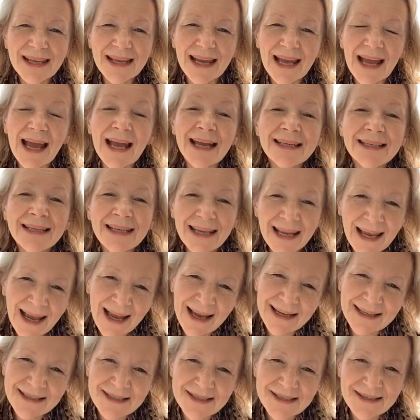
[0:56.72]
And
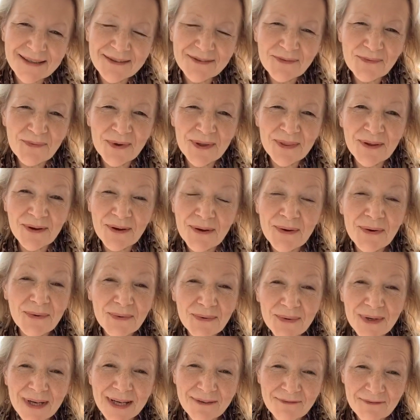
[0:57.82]
yet, with the
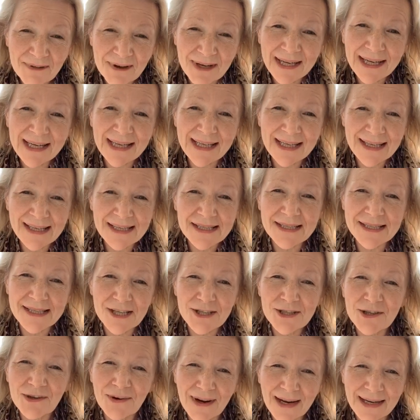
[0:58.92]
calling really is to
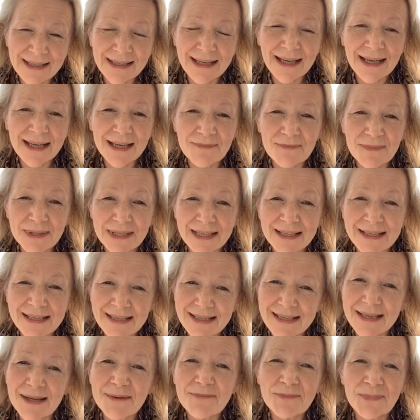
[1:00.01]
try and keep it as
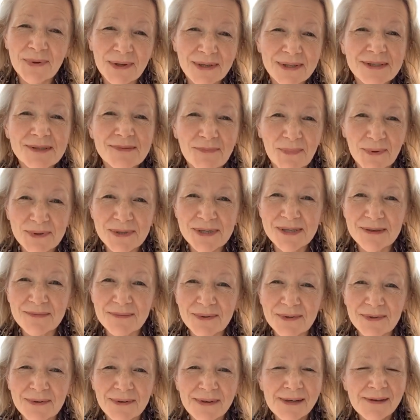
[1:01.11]
simple as
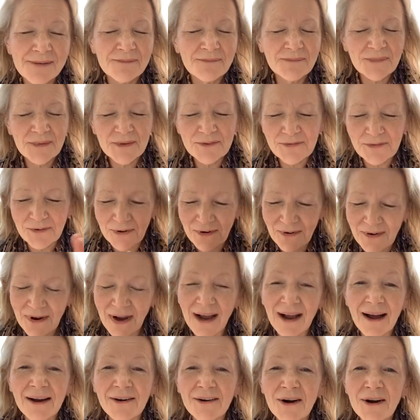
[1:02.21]
possible for
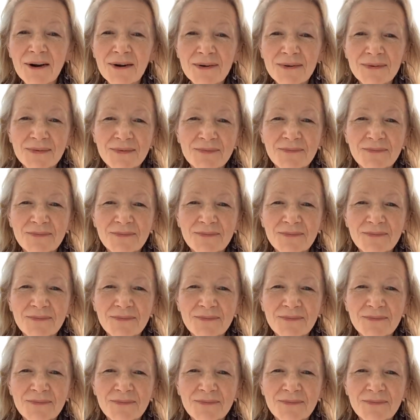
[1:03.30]
our own